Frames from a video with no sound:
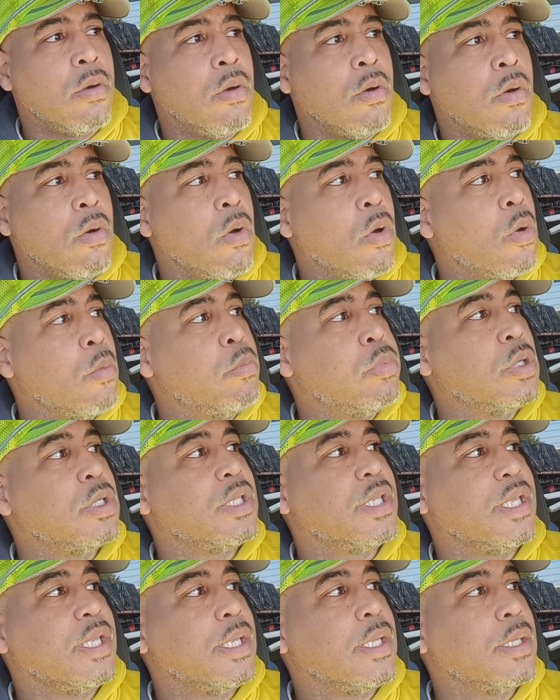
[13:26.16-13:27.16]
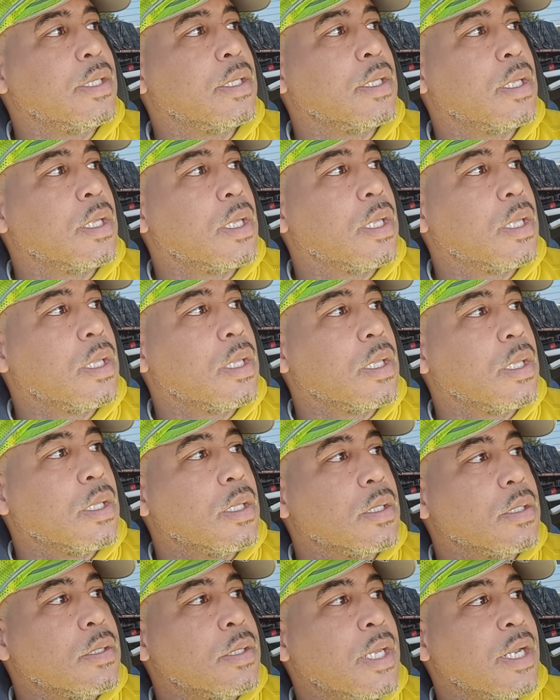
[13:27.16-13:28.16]
or bullying.
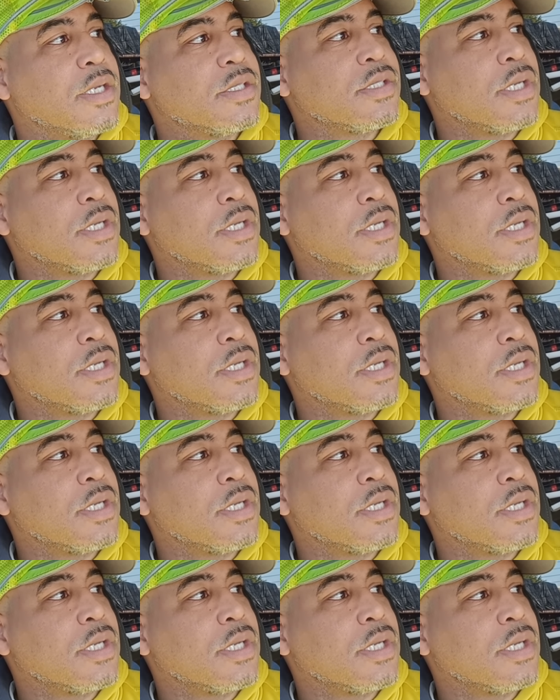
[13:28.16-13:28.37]
There are